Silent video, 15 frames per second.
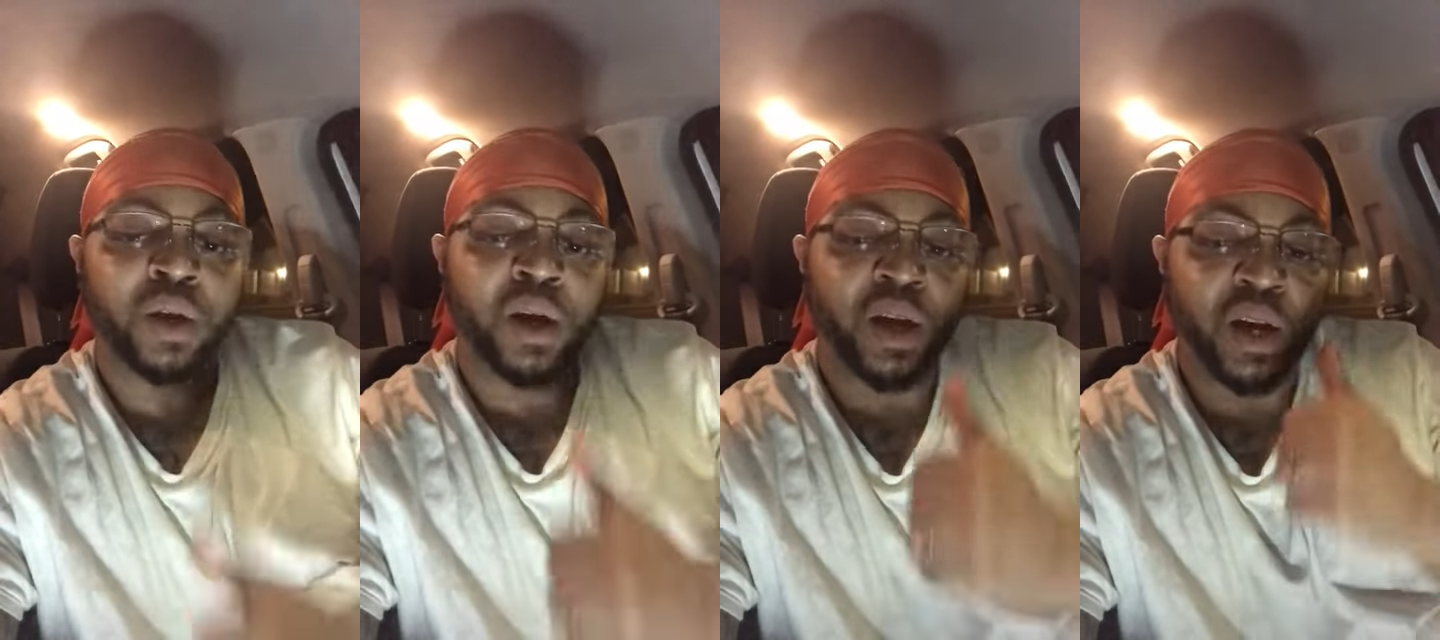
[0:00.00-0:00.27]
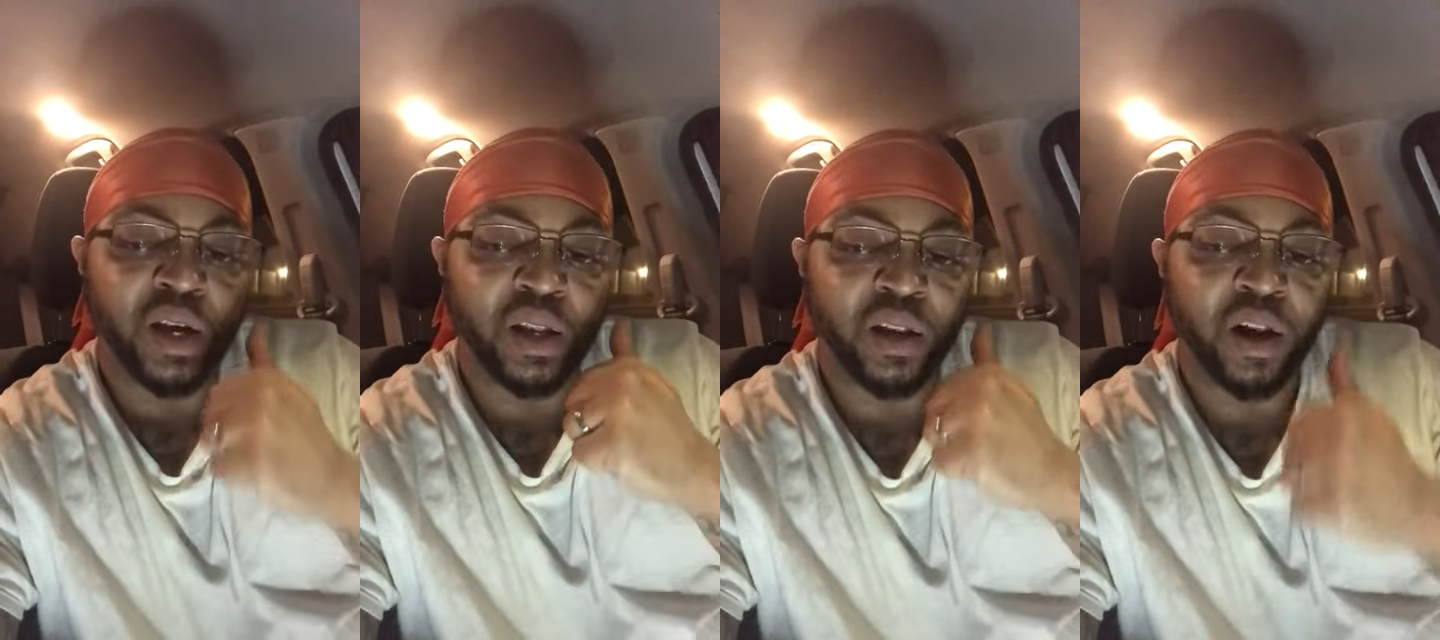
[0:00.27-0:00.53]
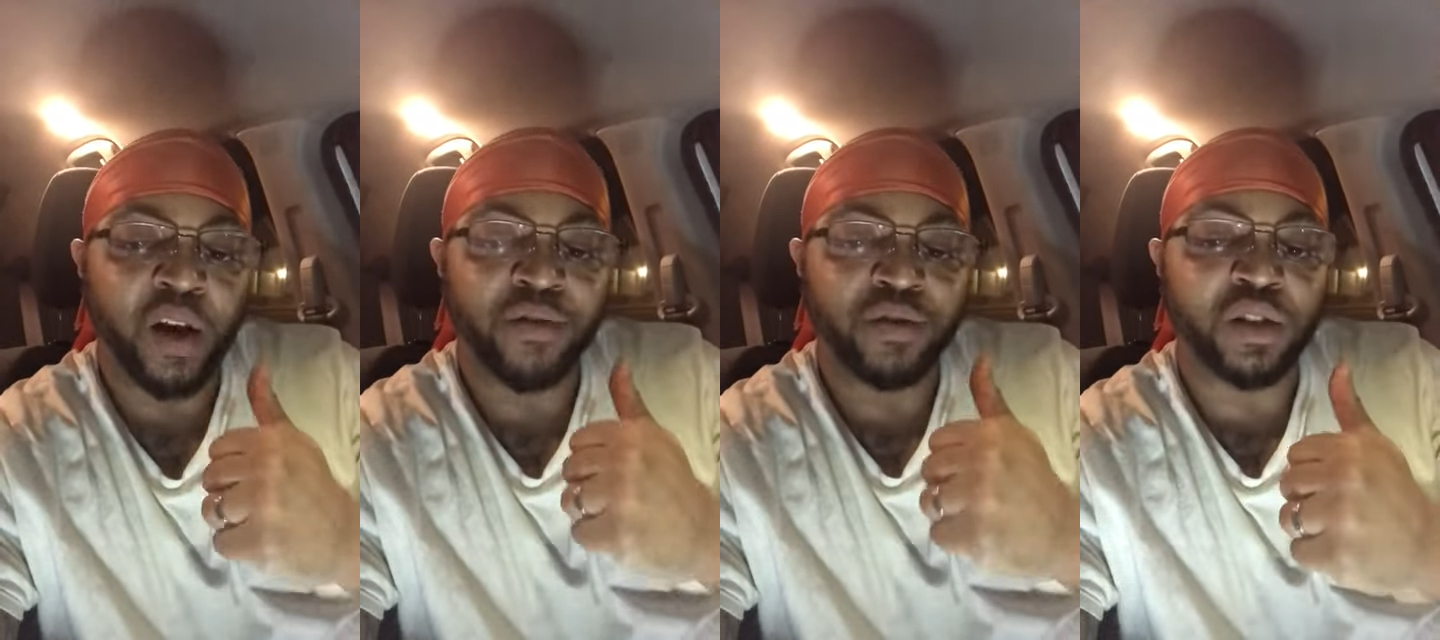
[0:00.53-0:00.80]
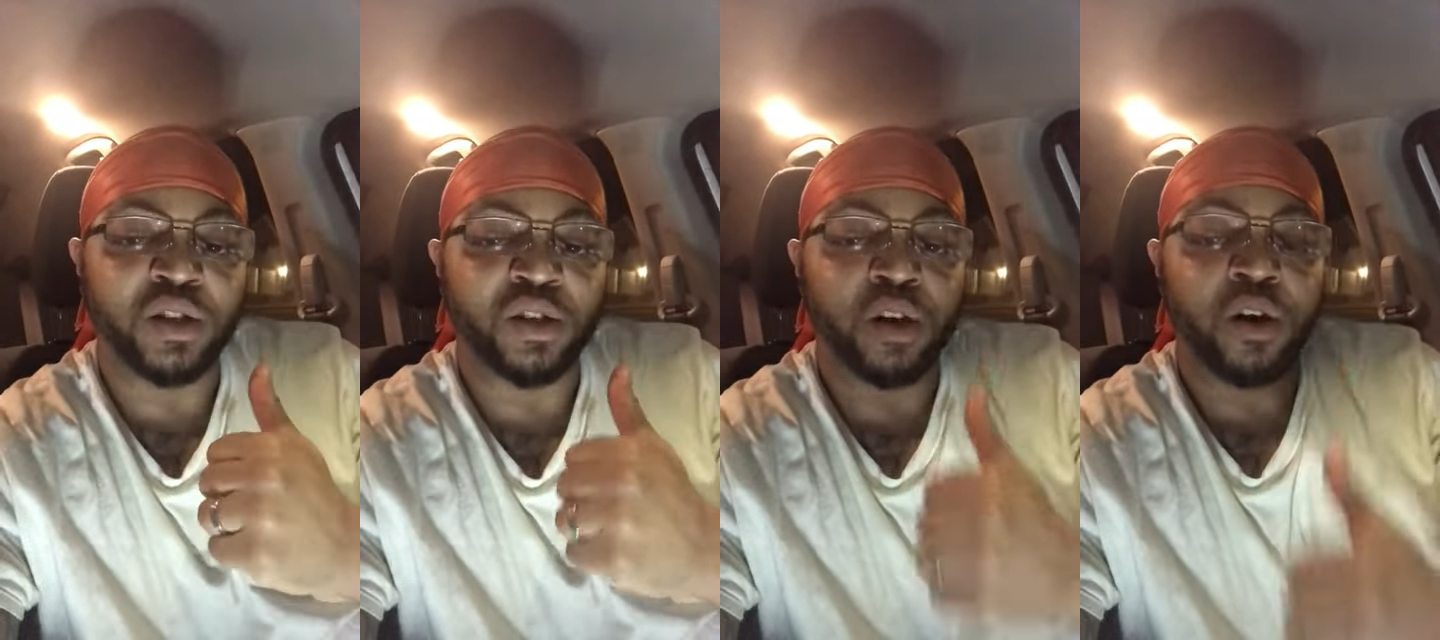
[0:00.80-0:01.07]
He loves
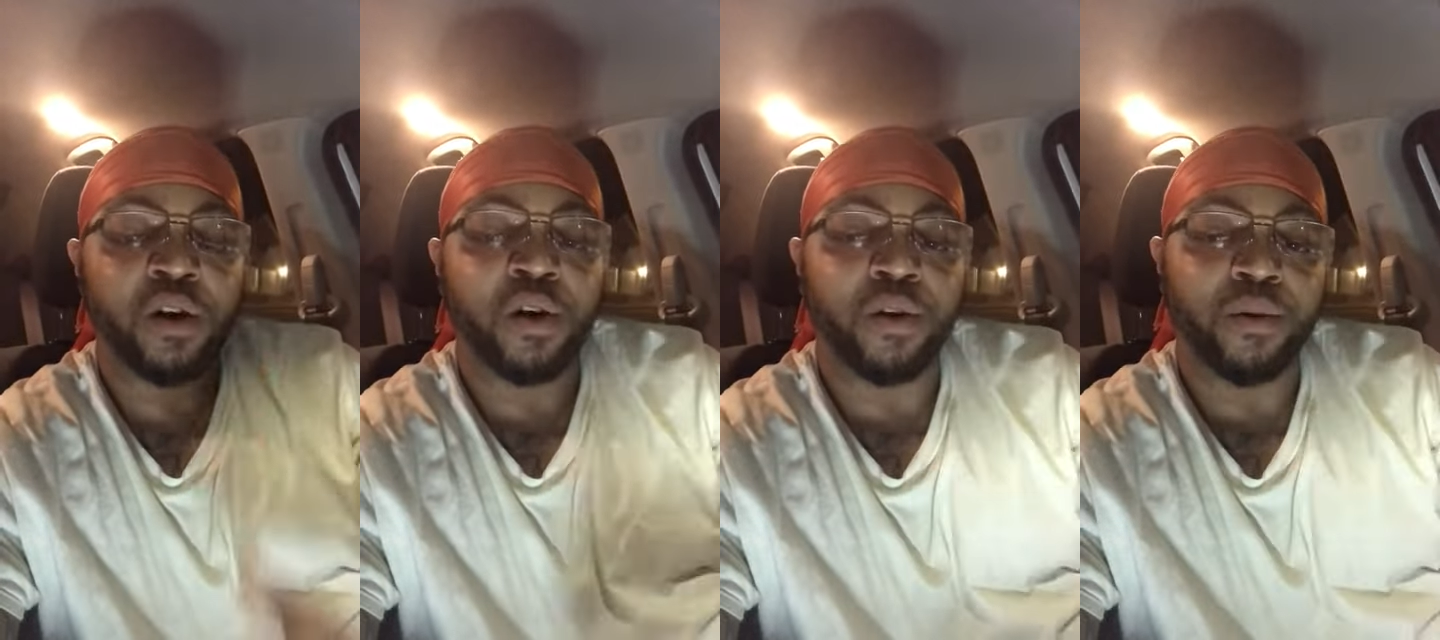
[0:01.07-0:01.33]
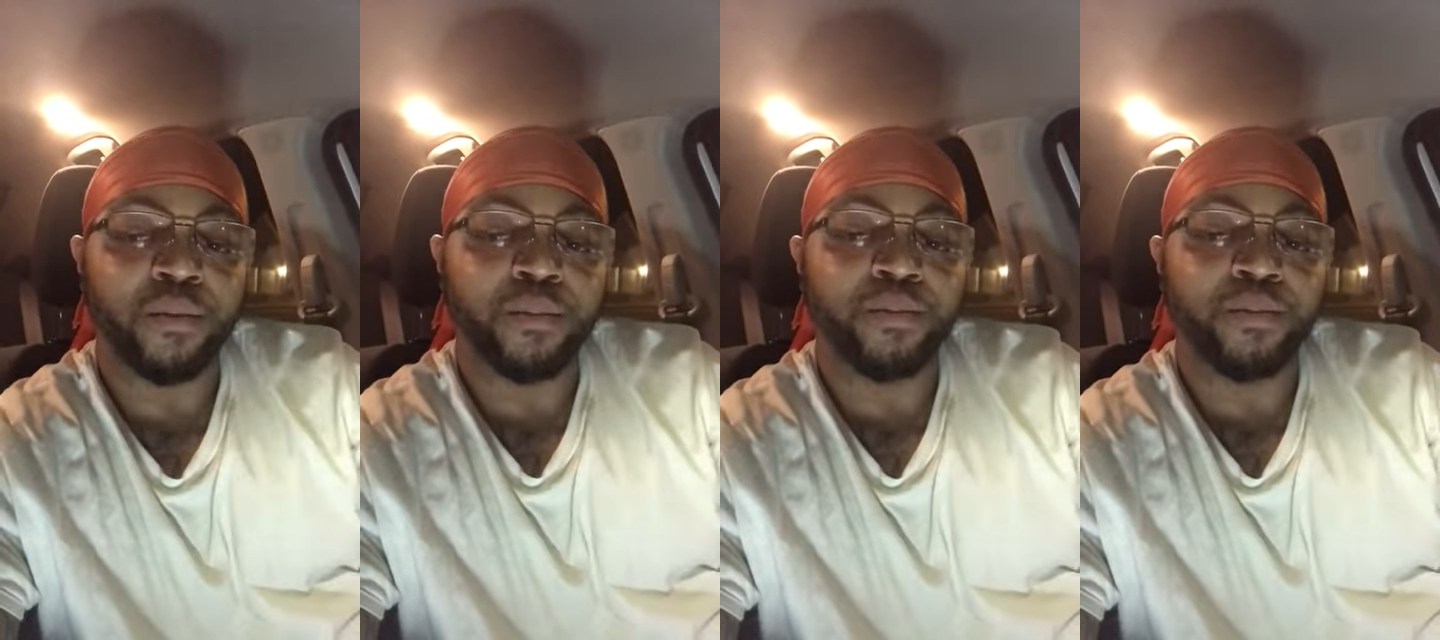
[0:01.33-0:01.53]
us all.